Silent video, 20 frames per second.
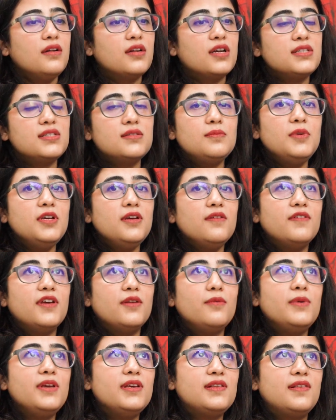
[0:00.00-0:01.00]
trust me,
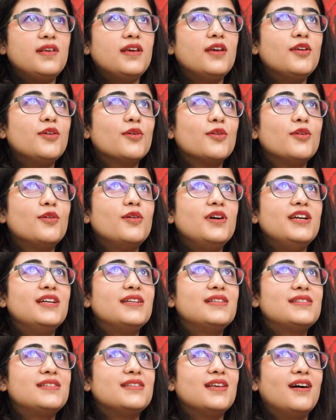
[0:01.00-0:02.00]
when we say,
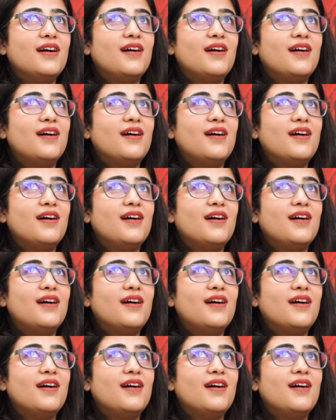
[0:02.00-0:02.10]
it's,